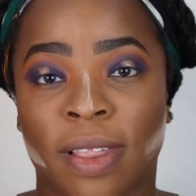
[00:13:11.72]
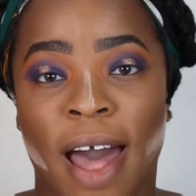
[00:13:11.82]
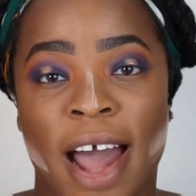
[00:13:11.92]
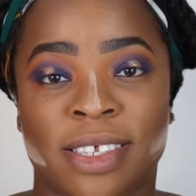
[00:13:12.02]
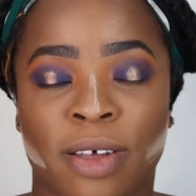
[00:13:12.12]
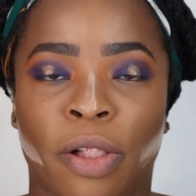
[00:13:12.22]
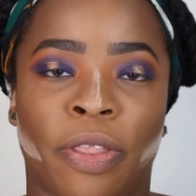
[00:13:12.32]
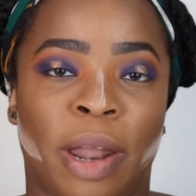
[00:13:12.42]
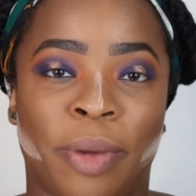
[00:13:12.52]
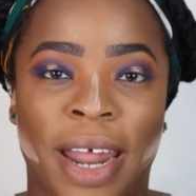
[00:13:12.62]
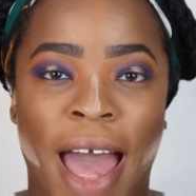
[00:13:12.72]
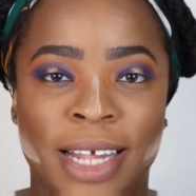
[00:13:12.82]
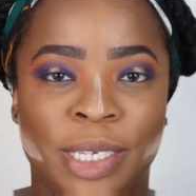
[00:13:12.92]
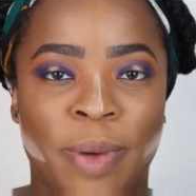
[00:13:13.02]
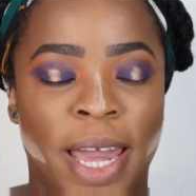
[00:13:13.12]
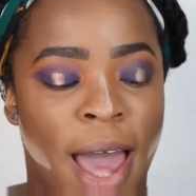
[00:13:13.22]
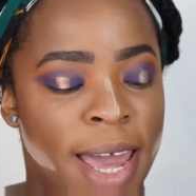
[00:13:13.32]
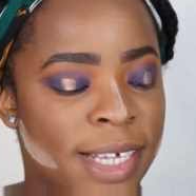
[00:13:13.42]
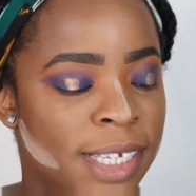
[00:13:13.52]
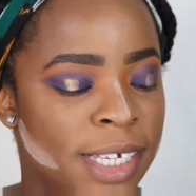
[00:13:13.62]
So the last color that I'm gonna add to
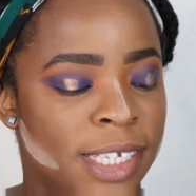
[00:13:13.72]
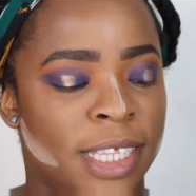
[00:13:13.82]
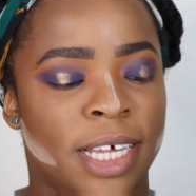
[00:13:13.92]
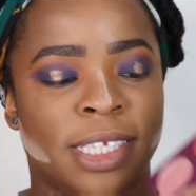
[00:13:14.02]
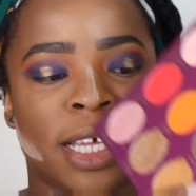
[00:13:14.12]
my eyes is